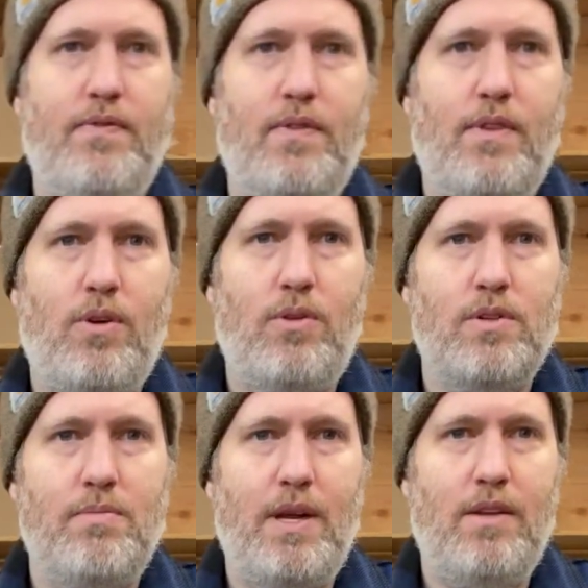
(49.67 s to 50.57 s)
Nicole
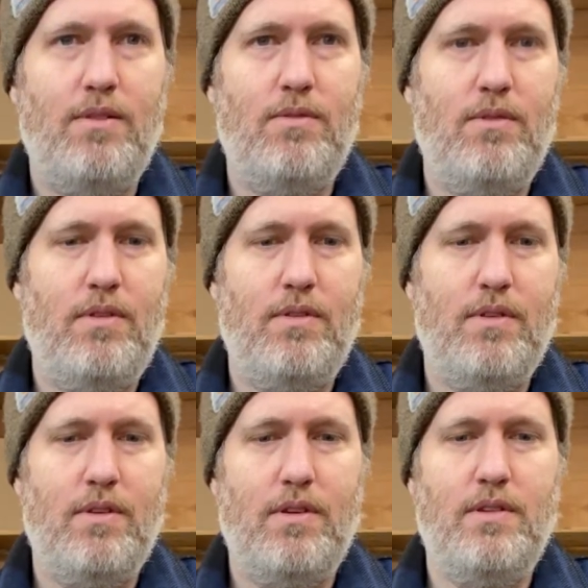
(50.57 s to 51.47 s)
just made a new
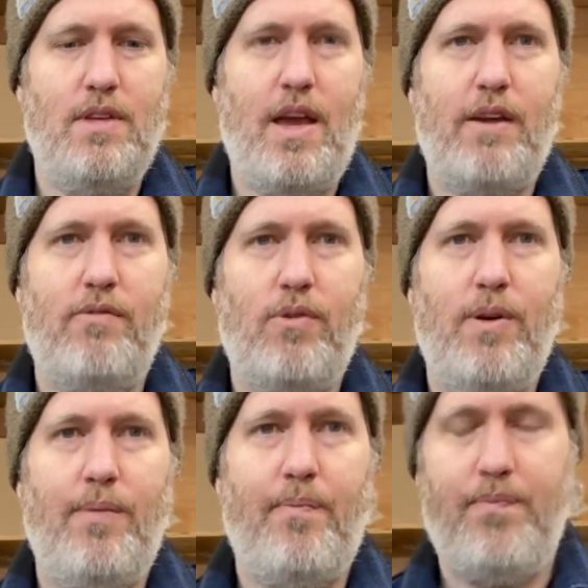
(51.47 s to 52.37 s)
tag for
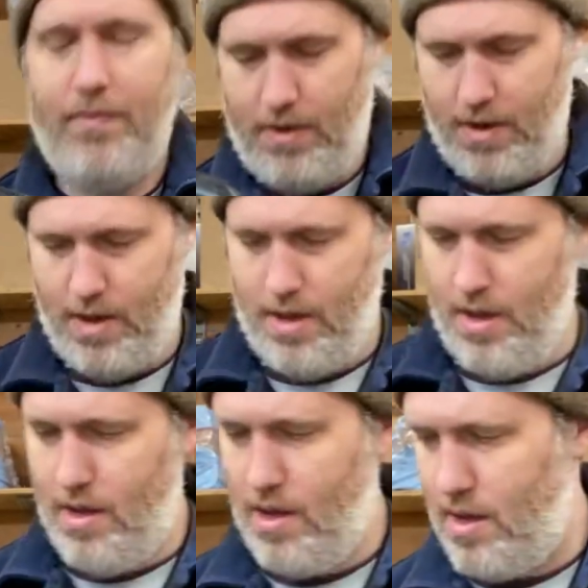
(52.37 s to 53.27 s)
it.
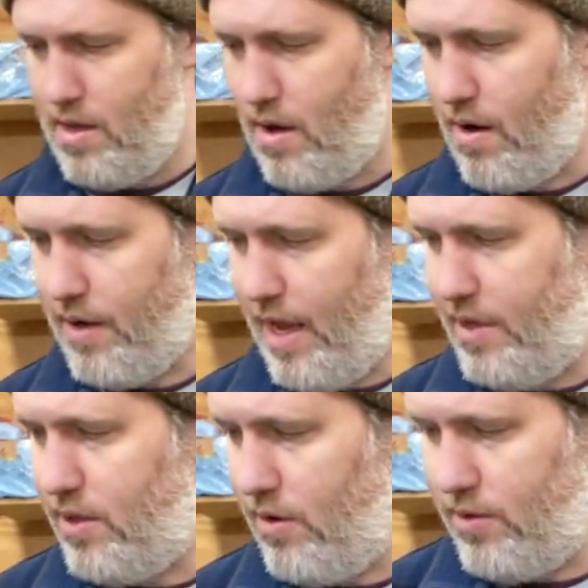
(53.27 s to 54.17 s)
The hard
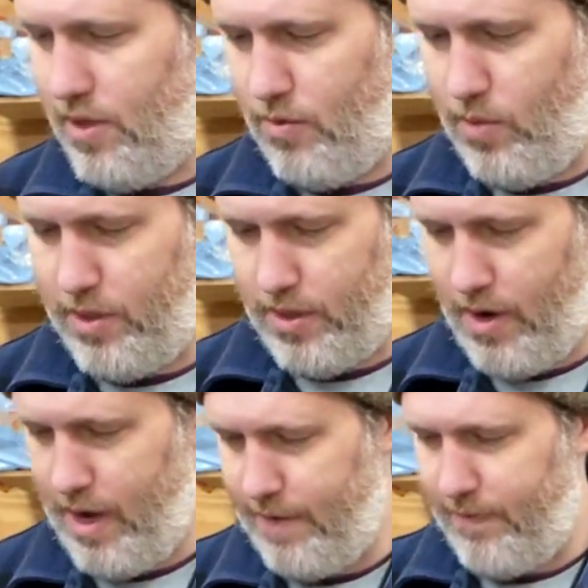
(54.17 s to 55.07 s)
case goes in the wooden
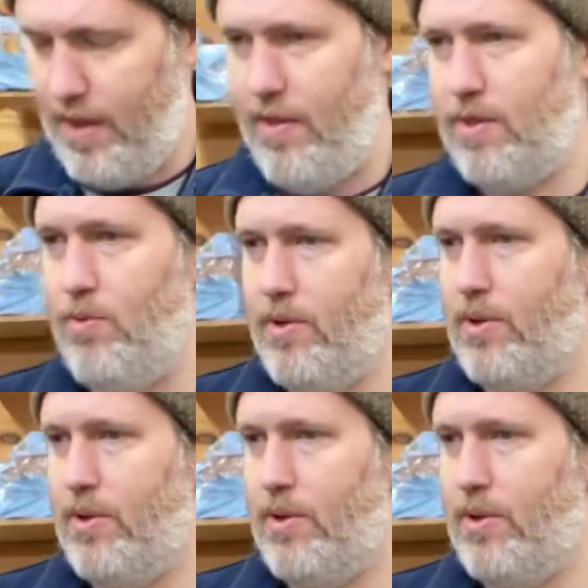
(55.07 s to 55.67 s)
crate, and this wooden